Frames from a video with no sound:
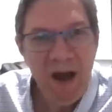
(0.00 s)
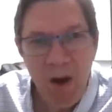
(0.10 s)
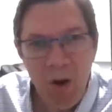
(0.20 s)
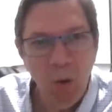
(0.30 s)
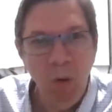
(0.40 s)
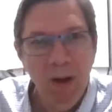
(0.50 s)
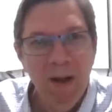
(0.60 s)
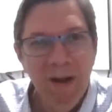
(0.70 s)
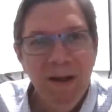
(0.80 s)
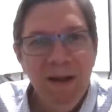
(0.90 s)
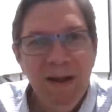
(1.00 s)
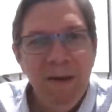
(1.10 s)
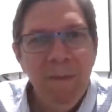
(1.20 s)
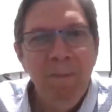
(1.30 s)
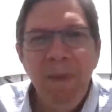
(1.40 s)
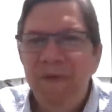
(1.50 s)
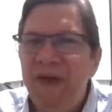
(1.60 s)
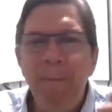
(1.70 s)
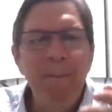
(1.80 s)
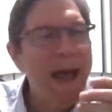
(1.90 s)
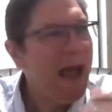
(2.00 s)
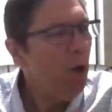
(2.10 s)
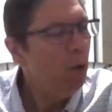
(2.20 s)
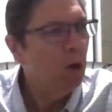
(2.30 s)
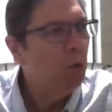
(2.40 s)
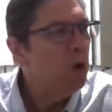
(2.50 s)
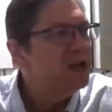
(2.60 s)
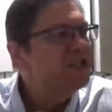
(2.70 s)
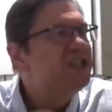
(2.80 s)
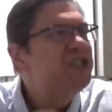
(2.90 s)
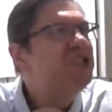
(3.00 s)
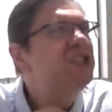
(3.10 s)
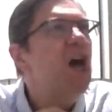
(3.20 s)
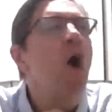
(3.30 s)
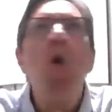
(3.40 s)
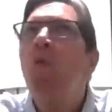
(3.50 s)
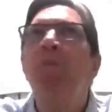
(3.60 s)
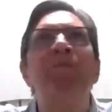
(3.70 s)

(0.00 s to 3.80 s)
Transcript: no, but the power was so